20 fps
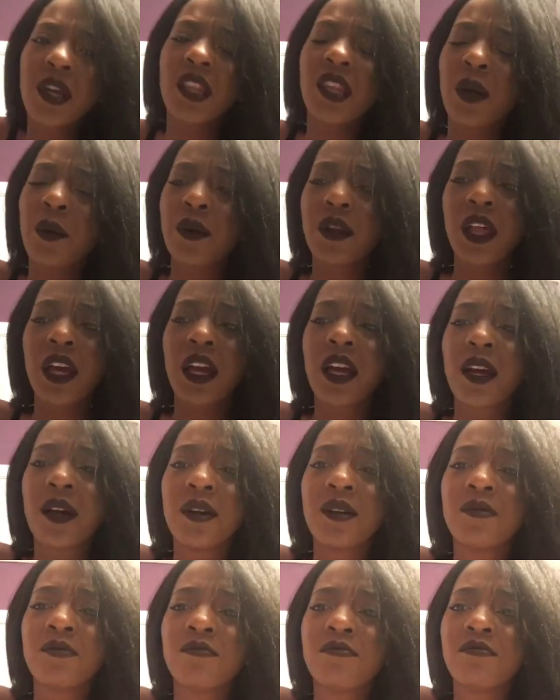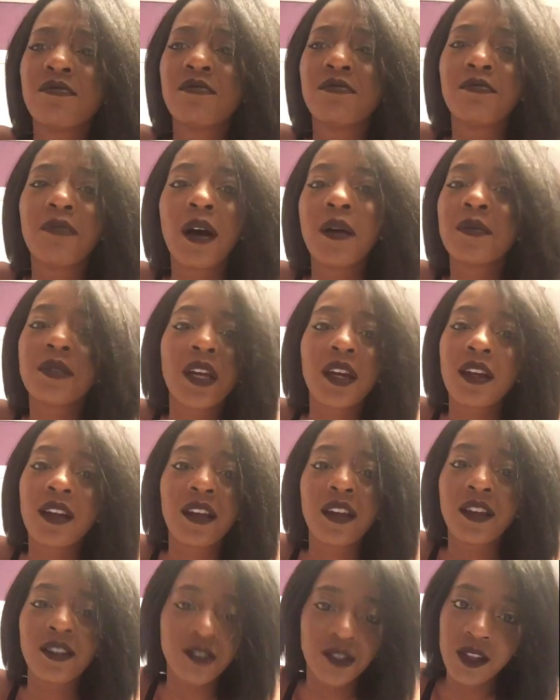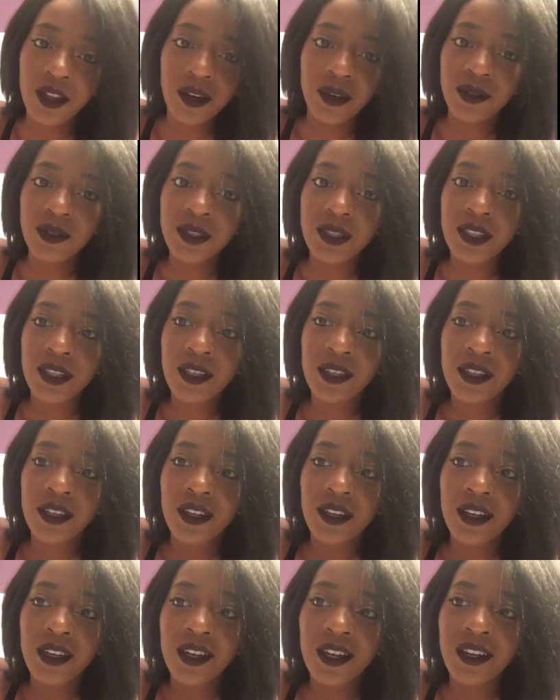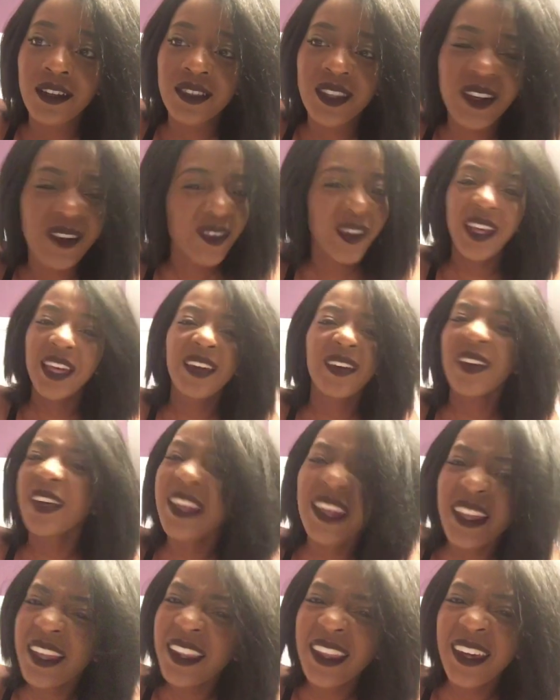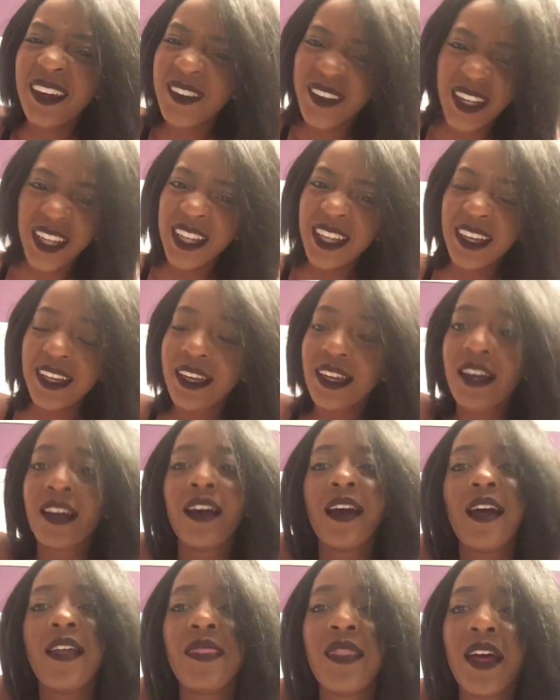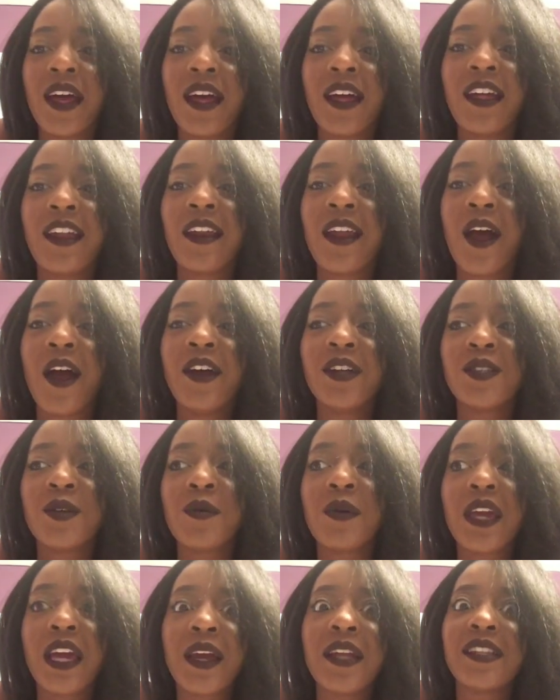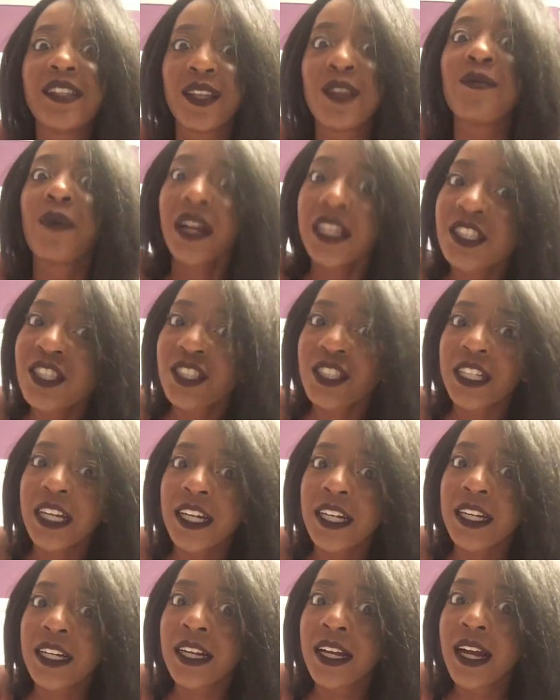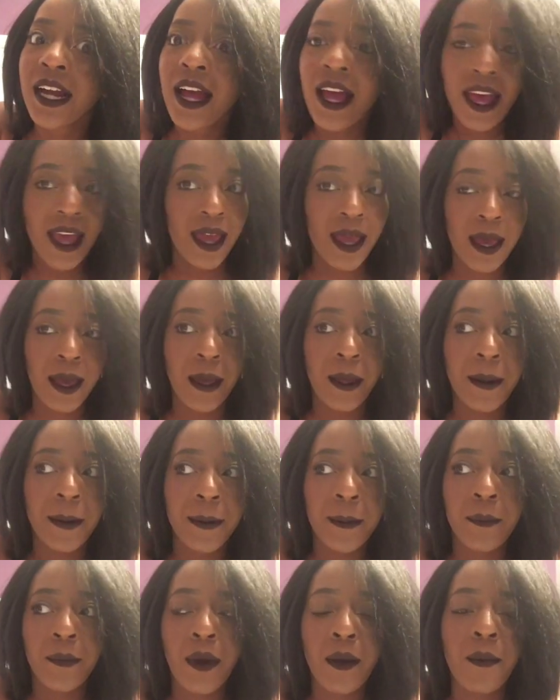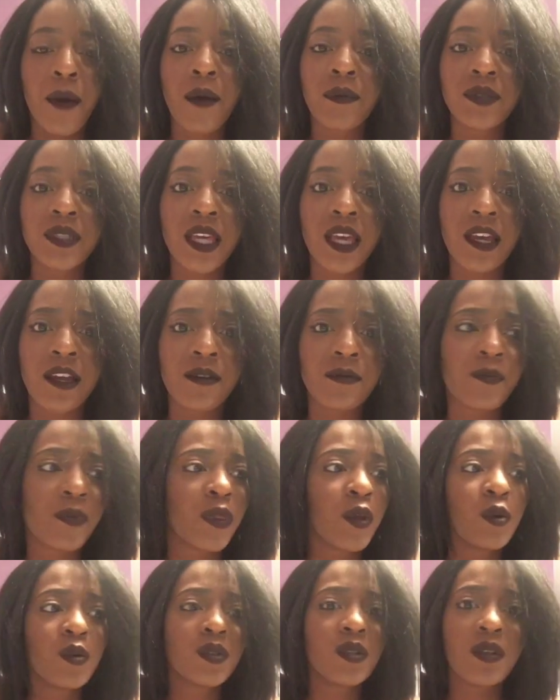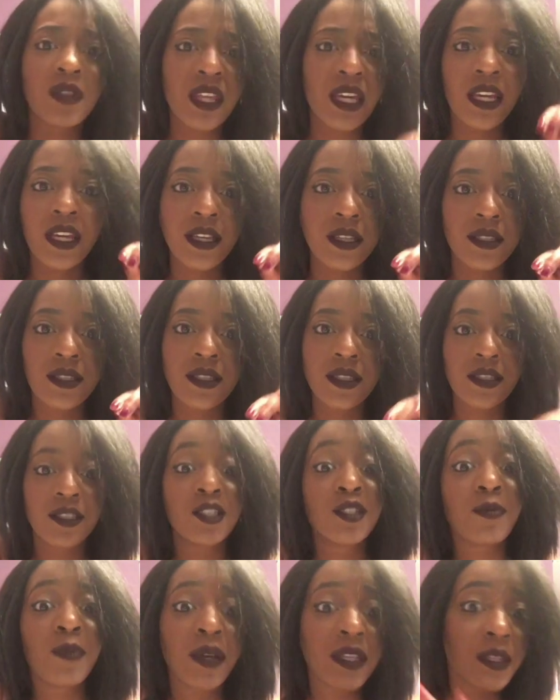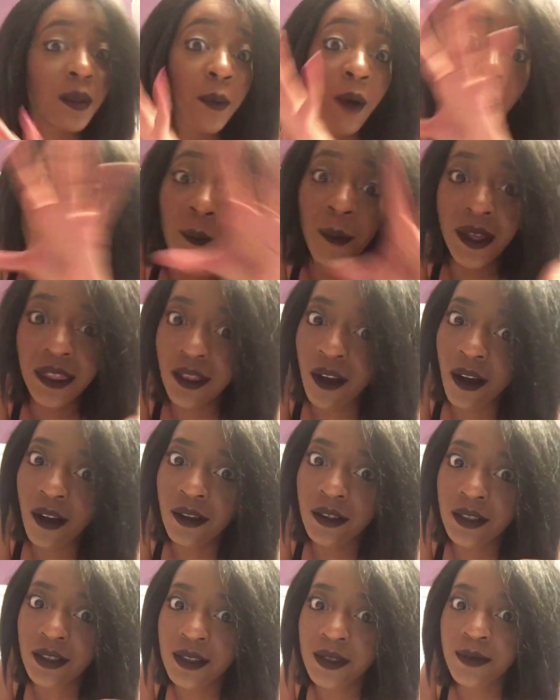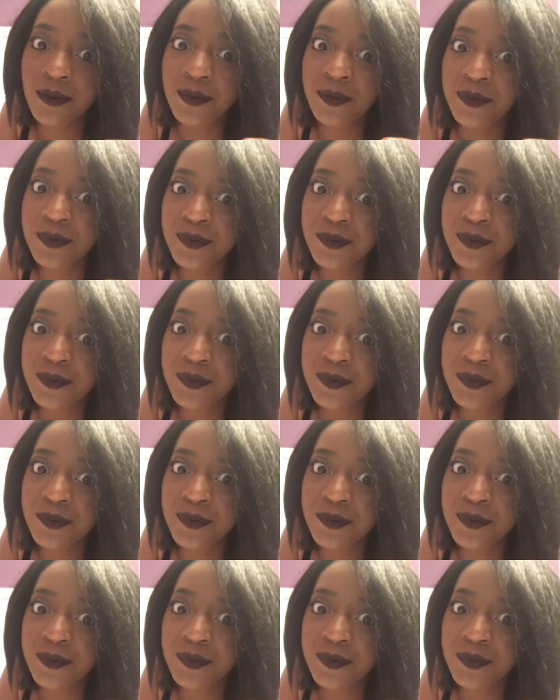me and they were like, Mom's not gonna get you those. And I was like, wait, what? Like, what? And then, so we get to the register, and my mom's like, whose are these? She picked up all my thongs.